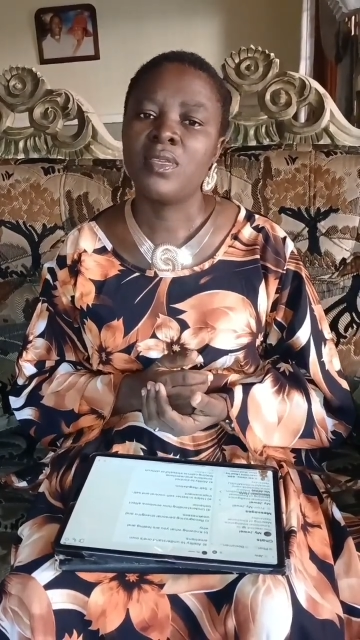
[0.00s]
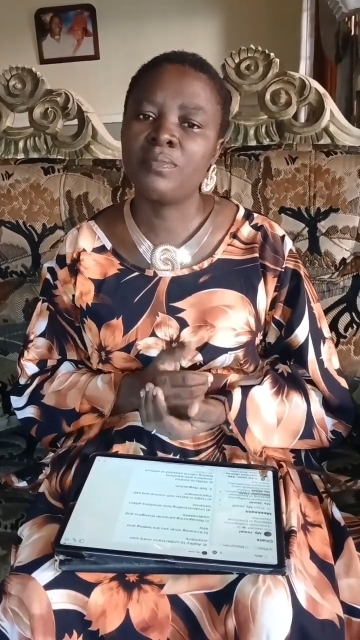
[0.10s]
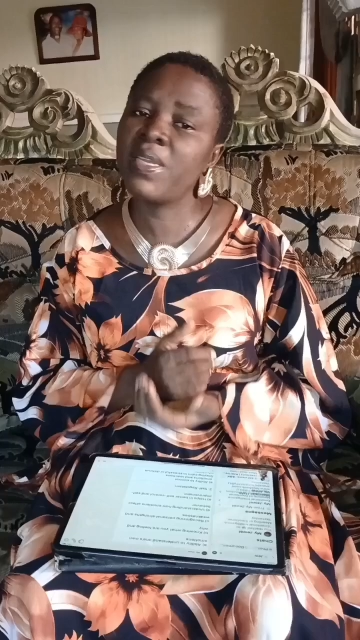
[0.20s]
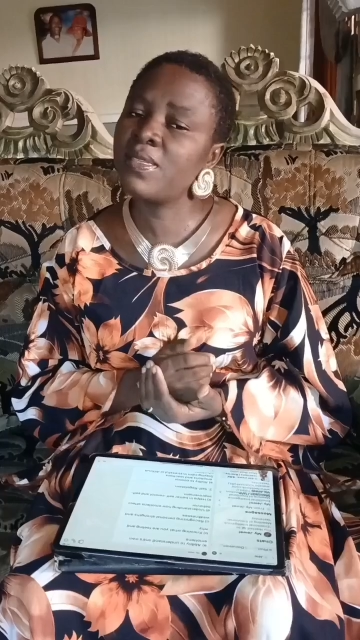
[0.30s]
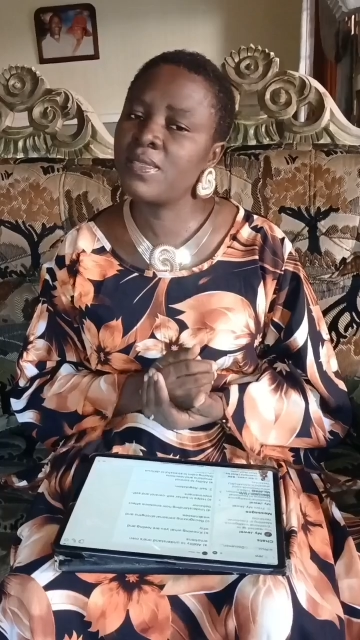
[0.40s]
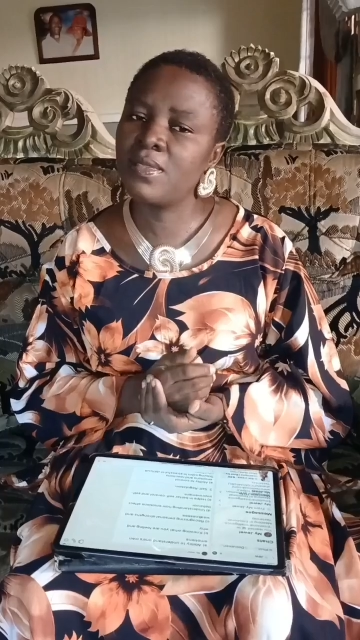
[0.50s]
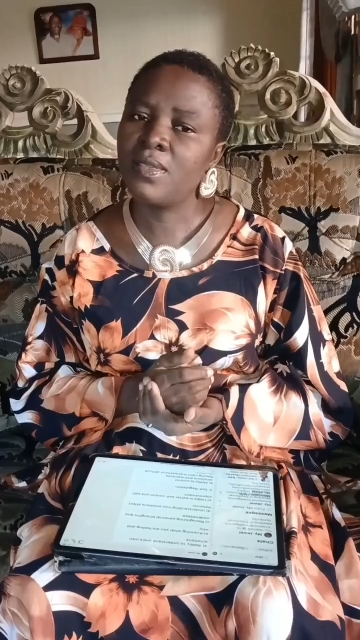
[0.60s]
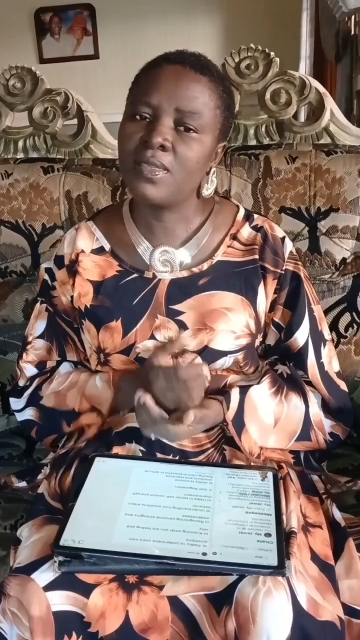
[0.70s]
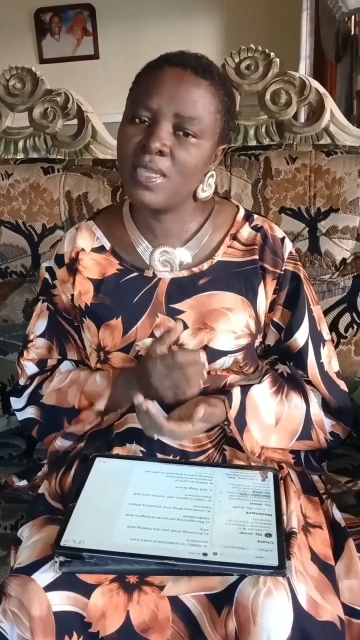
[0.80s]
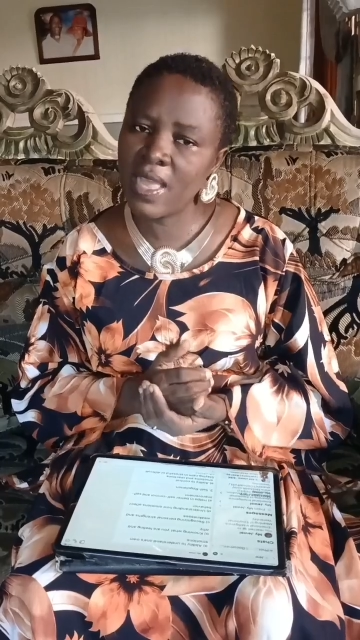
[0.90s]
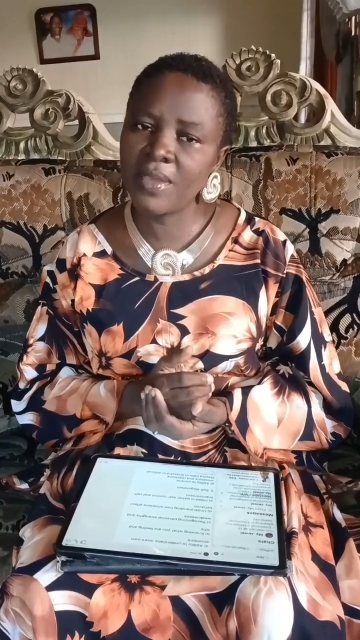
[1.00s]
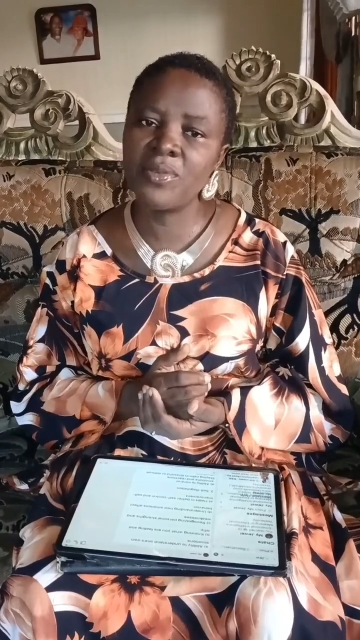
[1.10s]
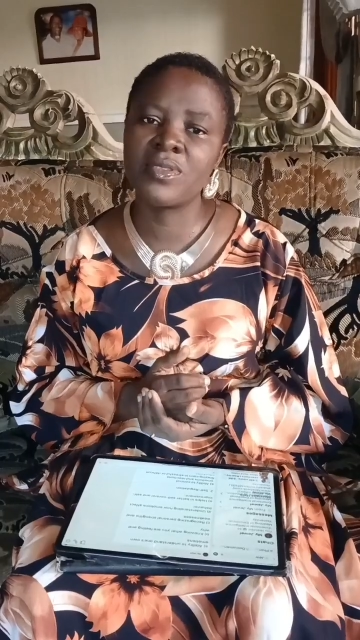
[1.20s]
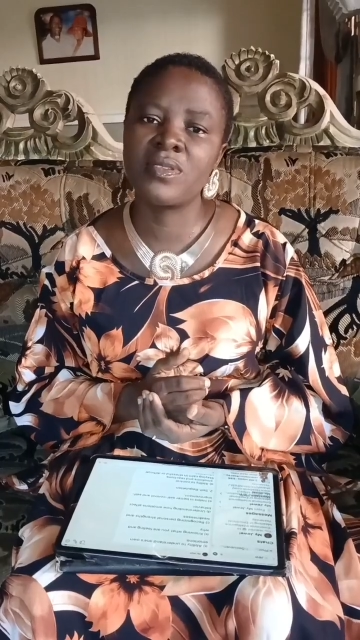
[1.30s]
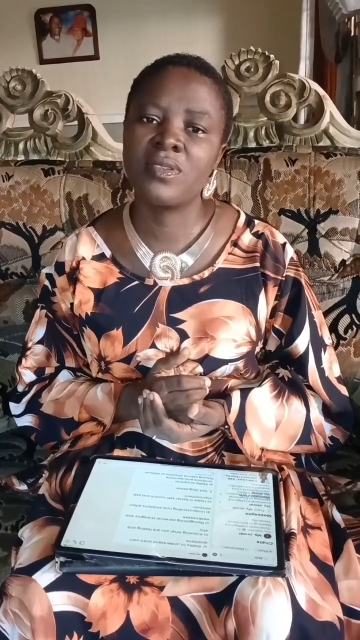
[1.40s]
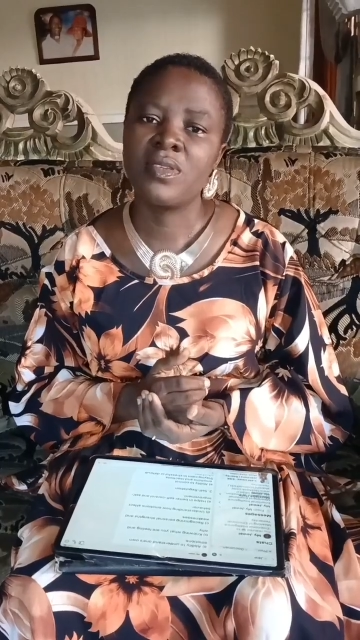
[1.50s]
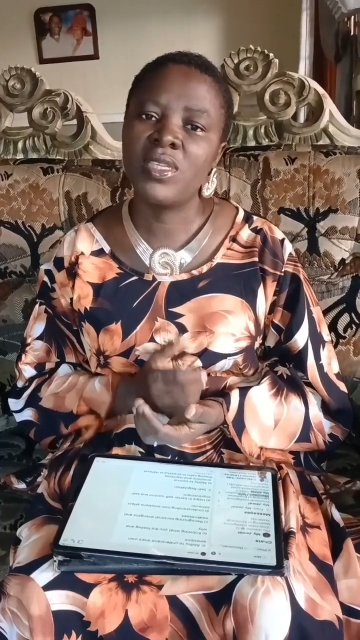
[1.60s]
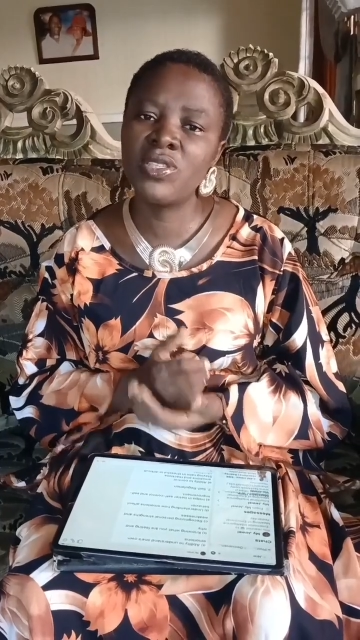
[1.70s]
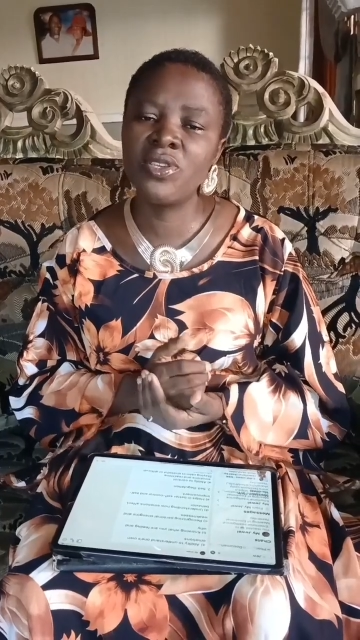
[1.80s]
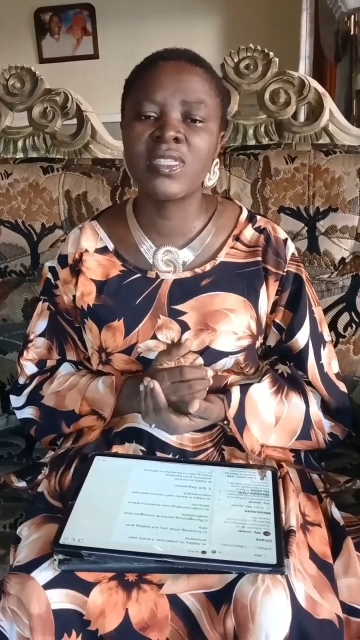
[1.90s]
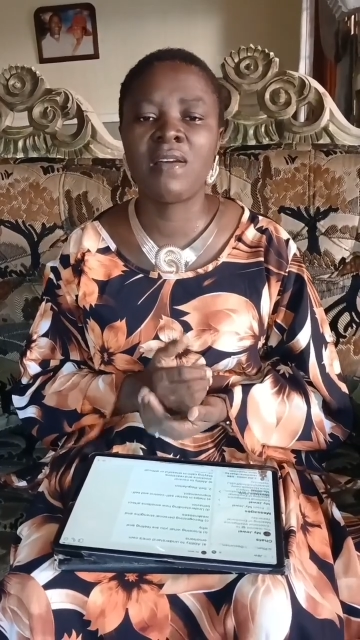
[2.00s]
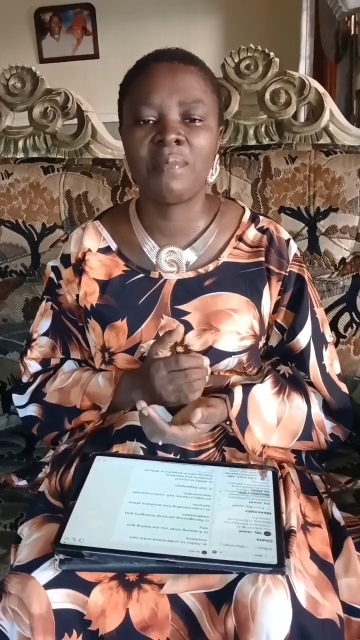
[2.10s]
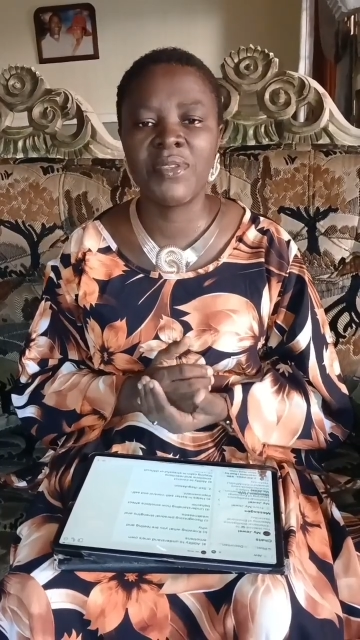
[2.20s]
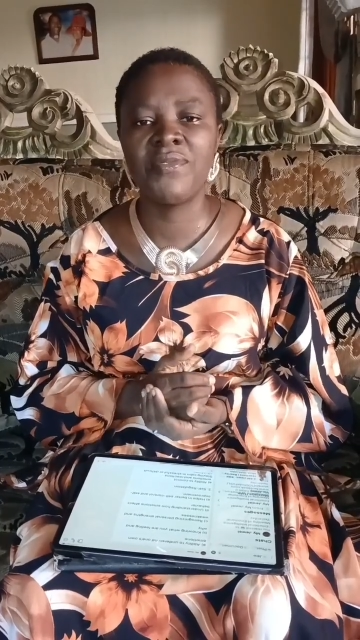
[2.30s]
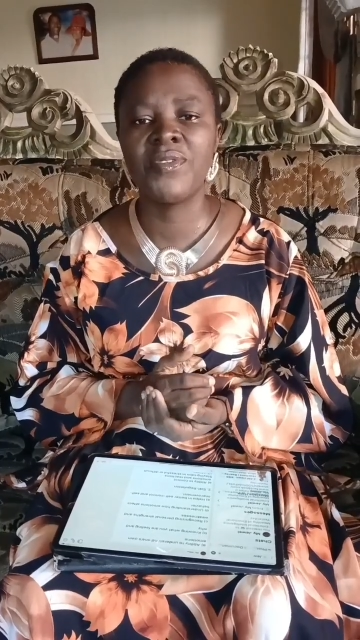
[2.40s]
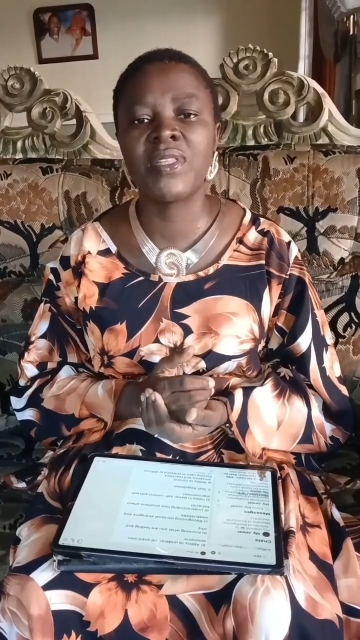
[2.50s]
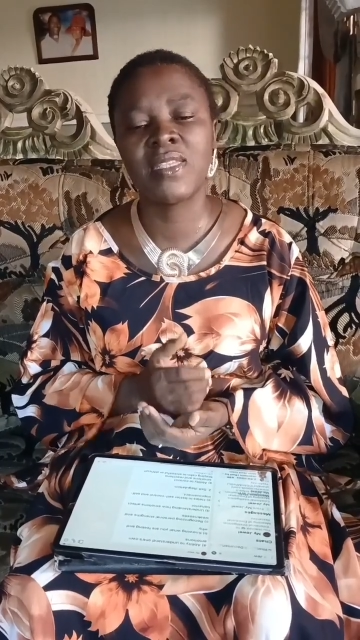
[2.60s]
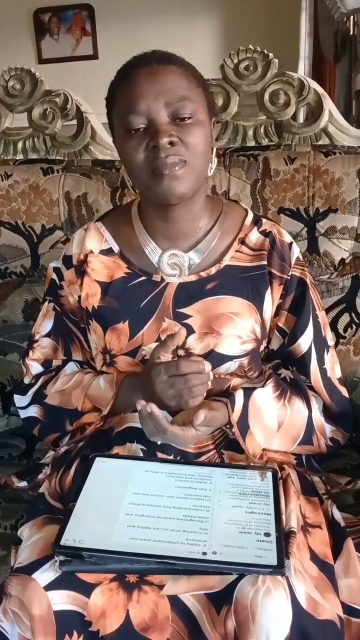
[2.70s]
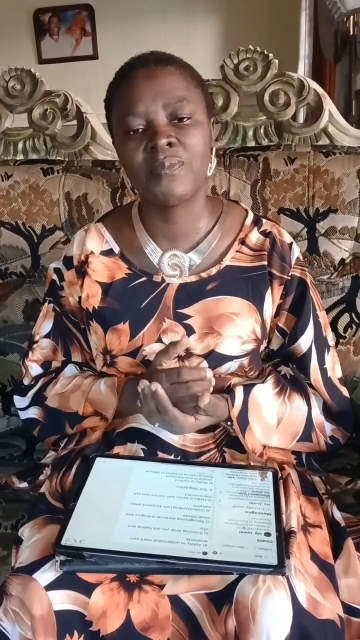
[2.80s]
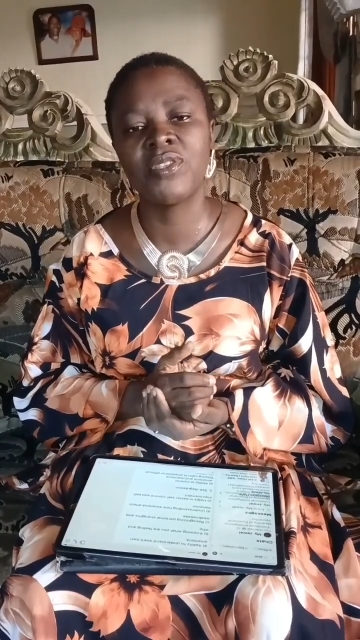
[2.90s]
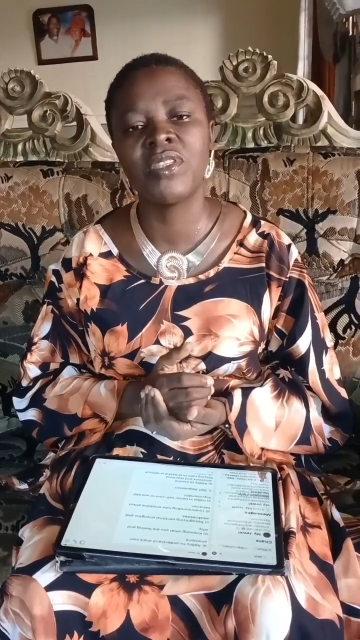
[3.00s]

But they like us. It's just our behavior that's pushing